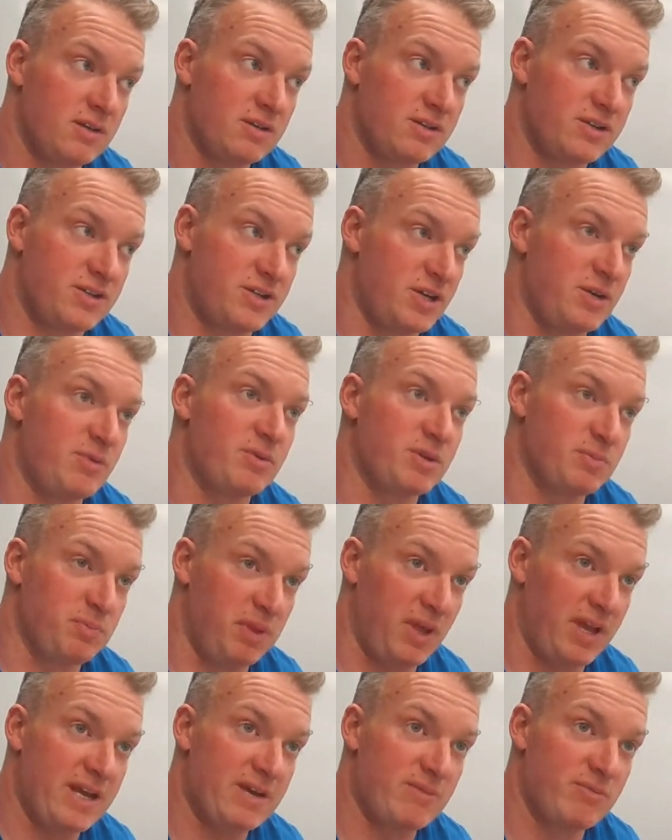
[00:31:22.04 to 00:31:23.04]
she was
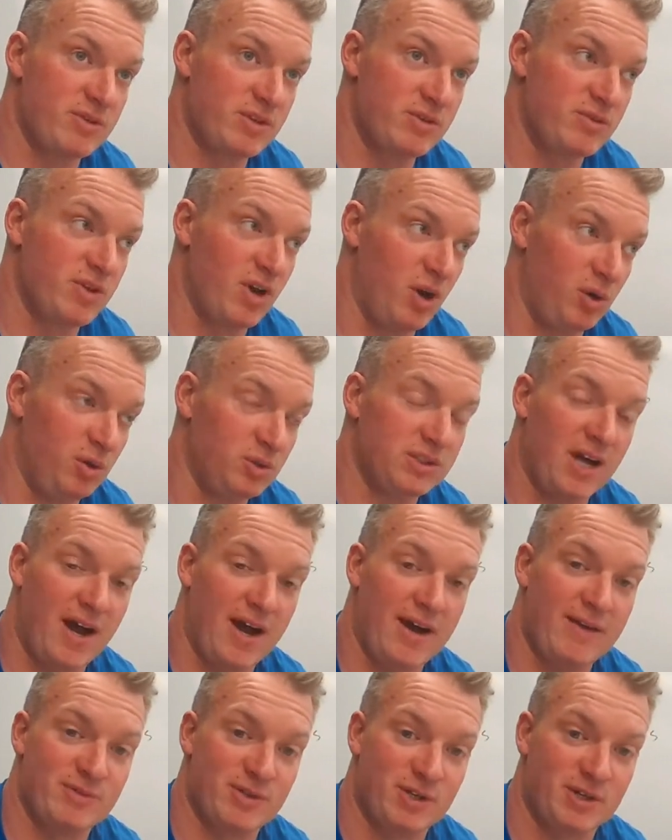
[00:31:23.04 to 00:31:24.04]
playing with you the whole
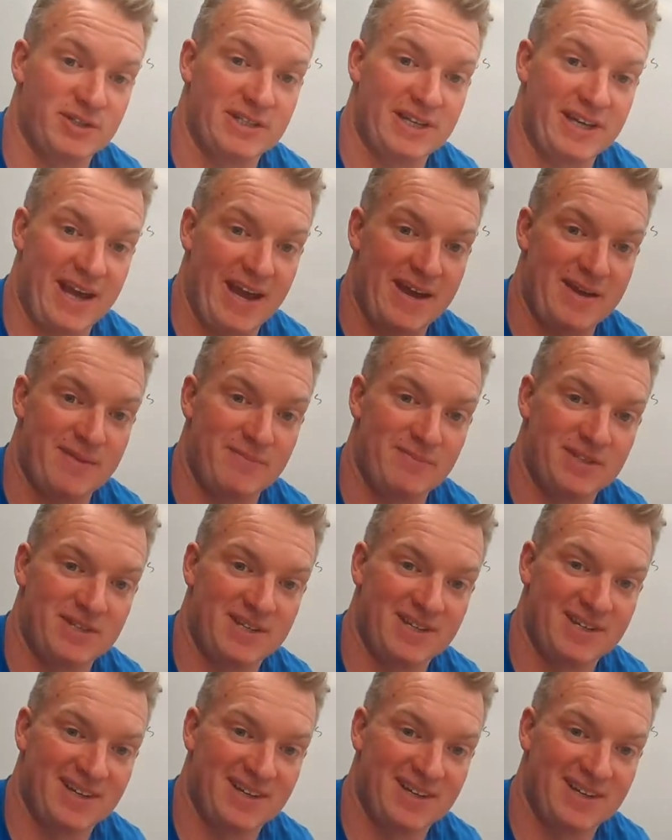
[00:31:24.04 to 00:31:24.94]
time during the games.